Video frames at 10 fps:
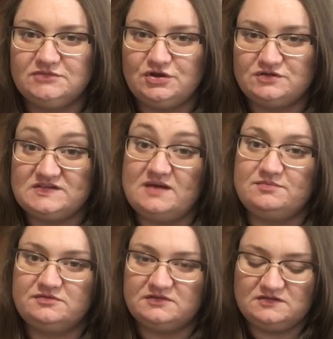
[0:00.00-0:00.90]

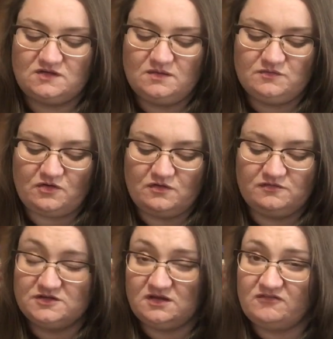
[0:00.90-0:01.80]
depth in terms of
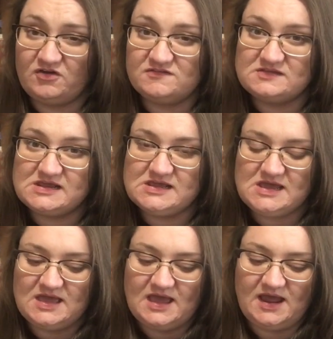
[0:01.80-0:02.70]
the diversity
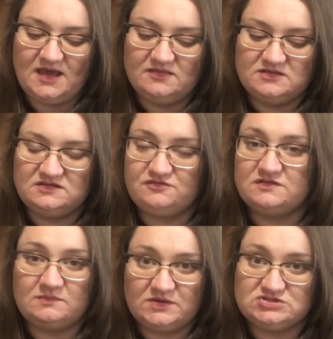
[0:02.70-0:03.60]
and the different
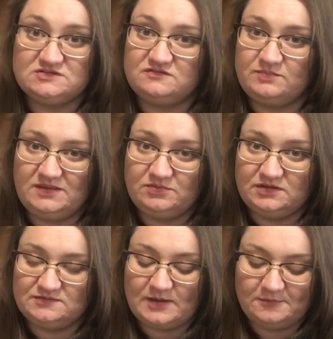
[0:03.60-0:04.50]
depictions of people
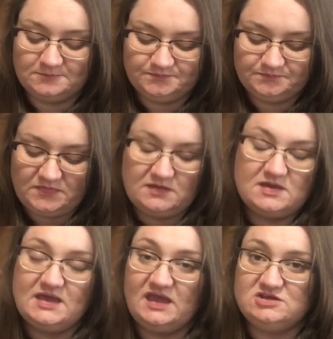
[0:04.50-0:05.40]
as well.
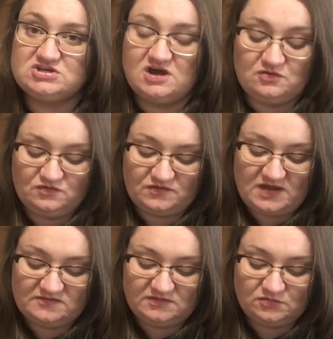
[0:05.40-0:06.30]
Each card also
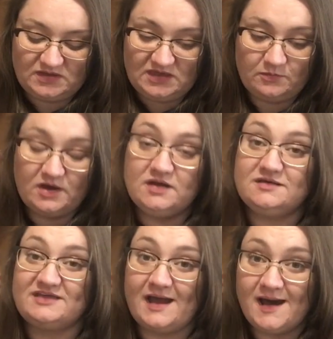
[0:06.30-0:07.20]
has a little keyword.
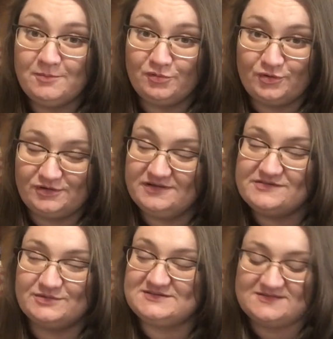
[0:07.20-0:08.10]
They are
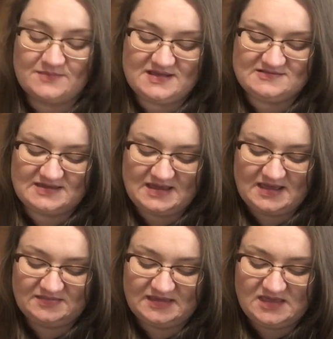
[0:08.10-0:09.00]
borderless, which is amazing,
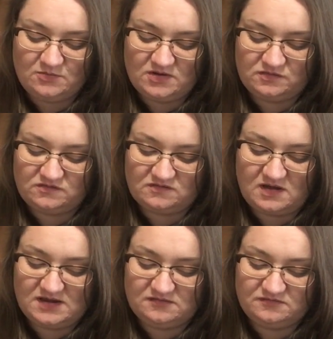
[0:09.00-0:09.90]
and the keyword's just
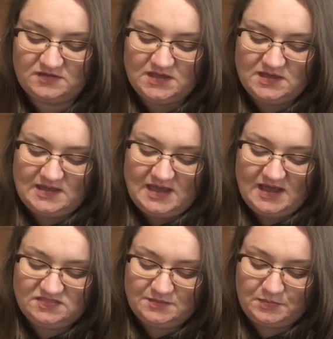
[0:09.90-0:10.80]
kind of
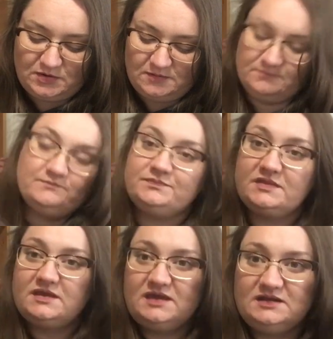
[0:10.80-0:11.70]
at the bottom
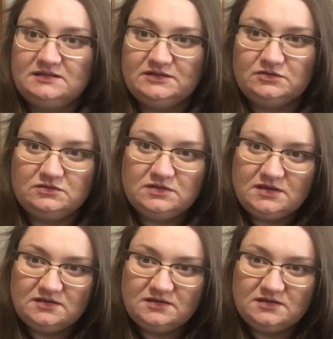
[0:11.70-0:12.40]
in a little